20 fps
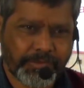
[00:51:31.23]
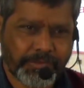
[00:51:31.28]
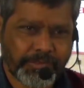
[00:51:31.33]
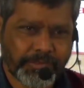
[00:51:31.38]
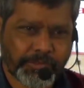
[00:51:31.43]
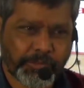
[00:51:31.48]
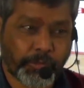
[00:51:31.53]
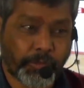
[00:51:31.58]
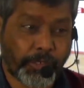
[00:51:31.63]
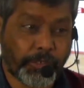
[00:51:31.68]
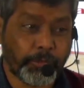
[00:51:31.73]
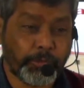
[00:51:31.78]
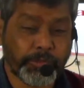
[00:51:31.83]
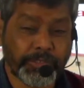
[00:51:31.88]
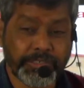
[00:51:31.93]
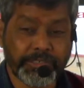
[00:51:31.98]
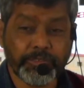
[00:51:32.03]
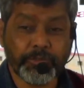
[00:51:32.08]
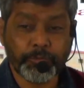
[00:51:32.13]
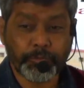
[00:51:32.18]
So how
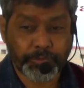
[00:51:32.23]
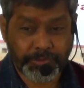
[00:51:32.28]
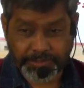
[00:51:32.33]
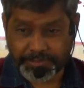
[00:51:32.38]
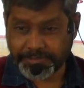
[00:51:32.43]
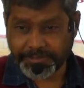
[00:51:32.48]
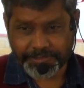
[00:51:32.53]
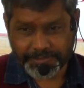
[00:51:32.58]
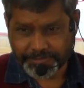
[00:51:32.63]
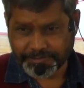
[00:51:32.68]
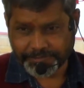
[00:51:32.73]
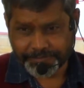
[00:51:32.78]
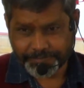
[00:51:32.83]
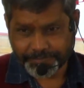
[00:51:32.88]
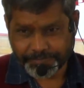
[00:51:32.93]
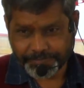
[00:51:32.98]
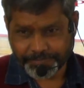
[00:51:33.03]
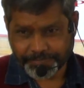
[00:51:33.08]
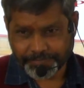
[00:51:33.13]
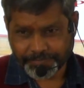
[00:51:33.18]
can you put it in?
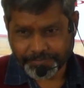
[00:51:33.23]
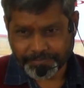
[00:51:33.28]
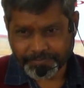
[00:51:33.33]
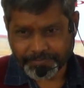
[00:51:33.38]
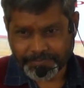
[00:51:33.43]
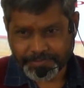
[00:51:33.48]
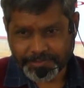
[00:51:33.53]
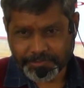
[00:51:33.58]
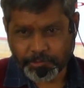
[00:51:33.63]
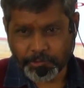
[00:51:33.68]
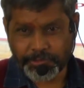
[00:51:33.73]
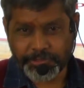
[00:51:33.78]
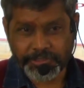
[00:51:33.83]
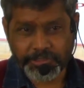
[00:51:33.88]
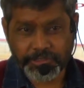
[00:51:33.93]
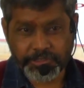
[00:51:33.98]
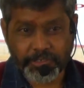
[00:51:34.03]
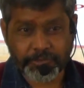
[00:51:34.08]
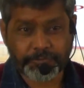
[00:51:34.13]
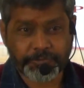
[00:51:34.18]
So
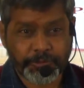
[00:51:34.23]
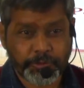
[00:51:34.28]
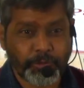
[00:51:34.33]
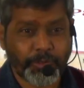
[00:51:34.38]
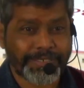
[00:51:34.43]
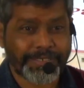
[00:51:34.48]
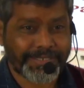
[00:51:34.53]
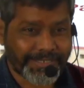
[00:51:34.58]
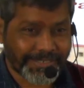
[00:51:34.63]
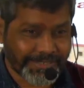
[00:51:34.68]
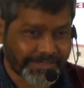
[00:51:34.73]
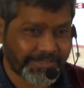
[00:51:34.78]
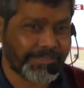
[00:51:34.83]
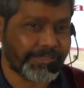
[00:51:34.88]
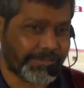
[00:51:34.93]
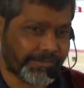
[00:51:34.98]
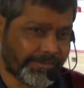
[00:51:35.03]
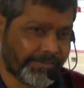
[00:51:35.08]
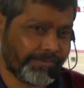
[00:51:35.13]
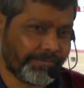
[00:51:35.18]
instead of you
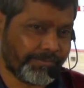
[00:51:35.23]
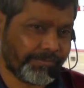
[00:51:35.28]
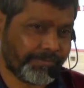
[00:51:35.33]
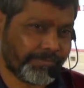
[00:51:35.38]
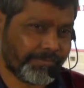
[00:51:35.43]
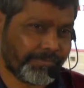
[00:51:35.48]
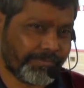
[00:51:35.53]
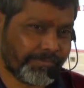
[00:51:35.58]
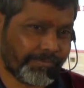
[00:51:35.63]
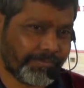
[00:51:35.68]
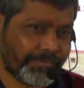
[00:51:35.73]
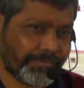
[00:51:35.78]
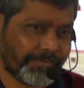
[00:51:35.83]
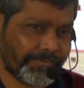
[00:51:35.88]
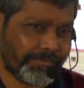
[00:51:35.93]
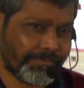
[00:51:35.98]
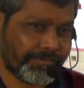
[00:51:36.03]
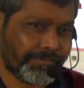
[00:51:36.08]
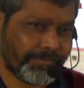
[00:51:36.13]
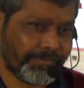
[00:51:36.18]
addressing,
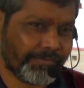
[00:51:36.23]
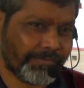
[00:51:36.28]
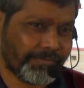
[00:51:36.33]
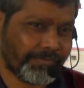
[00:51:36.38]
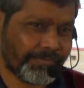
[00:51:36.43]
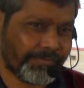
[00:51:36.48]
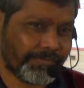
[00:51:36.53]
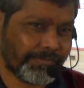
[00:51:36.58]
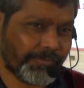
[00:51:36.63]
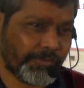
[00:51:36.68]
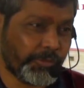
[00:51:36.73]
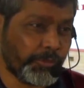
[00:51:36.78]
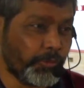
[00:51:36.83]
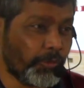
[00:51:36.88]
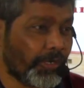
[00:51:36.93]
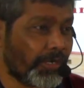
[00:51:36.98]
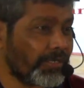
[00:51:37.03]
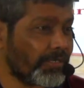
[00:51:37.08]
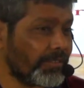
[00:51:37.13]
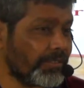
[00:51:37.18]

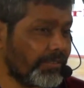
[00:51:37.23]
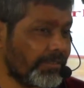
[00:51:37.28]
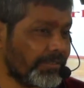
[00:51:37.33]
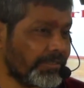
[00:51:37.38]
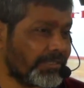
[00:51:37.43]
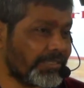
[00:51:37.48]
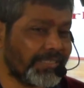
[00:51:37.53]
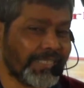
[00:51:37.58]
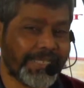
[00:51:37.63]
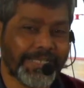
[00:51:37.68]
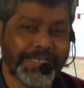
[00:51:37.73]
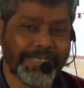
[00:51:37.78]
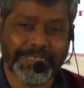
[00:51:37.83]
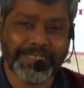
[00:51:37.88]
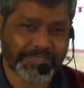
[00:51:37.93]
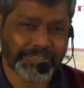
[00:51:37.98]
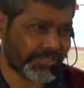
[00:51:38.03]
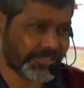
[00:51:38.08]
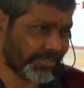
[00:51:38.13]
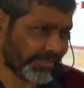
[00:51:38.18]
you are
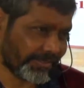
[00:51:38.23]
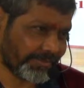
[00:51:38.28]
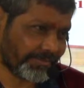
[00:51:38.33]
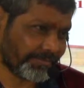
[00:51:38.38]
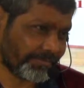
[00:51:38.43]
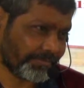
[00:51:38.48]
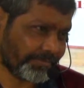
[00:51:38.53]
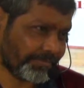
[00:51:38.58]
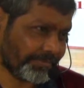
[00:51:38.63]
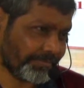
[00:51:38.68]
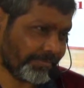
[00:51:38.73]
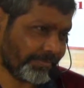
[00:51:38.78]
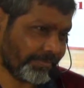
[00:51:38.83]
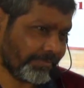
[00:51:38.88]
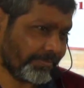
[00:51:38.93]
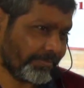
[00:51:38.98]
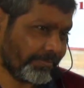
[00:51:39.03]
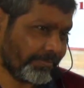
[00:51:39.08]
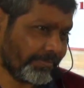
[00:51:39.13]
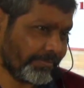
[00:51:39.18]
silencing.
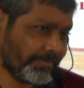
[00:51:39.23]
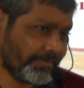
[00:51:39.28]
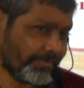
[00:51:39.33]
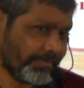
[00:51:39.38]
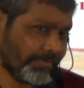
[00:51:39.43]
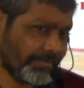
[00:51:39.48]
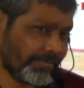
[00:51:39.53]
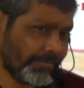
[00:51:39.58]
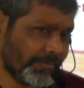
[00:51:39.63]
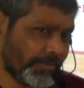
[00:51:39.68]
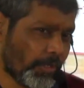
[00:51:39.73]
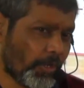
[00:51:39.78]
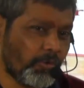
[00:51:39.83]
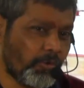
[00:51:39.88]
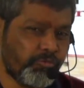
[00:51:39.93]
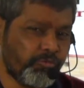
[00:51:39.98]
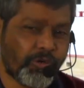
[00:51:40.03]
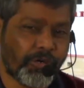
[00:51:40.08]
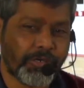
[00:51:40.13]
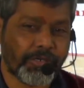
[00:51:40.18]
How
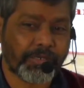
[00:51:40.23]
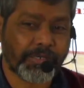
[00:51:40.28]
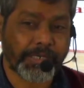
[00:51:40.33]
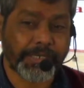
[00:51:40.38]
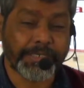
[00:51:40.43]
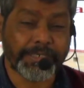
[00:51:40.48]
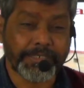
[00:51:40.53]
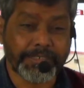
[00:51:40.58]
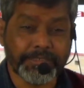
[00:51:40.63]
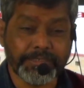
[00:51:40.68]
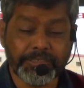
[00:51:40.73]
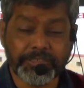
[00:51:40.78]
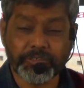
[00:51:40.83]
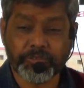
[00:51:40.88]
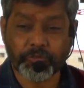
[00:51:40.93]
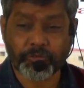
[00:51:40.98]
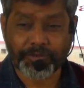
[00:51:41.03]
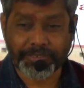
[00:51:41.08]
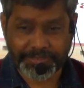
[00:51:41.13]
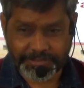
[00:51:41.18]
far it
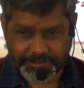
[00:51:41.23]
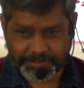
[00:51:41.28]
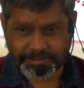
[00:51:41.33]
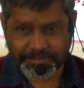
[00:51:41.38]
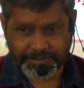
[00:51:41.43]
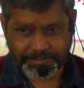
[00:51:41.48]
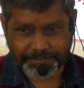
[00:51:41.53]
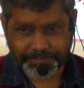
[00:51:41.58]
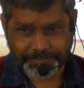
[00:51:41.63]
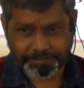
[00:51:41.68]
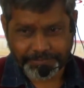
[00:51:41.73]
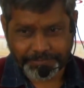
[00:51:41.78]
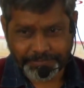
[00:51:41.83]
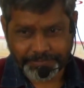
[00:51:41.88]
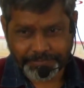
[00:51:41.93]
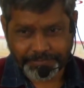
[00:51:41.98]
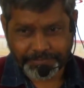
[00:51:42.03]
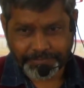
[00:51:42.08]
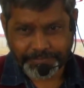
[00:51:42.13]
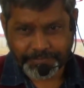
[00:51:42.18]
is right?
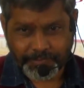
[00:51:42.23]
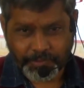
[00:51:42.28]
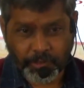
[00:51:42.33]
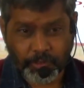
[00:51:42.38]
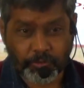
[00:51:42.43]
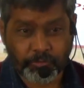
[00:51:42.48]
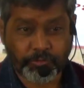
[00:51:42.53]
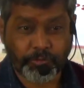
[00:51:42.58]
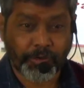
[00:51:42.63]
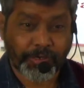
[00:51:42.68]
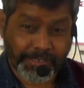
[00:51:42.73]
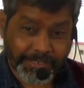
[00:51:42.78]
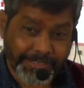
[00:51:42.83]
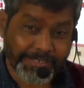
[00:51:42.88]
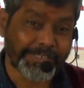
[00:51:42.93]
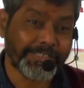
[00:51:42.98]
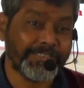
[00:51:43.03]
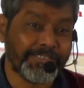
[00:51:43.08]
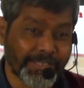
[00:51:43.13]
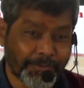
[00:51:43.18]
How far
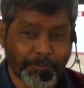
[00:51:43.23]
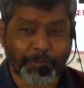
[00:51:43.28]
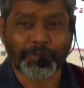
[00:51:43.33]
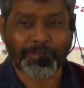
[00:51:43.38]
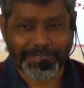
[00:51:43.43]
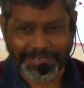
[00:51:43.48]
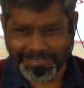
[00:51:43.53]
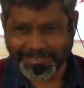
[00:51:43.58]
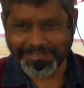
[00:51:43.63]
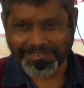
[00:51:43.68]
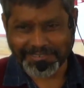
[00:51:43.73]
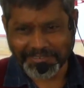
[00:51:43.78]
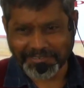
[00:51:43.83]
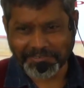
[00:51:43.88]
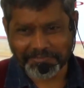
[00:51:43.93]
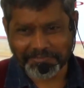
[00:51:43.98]
it is democratic?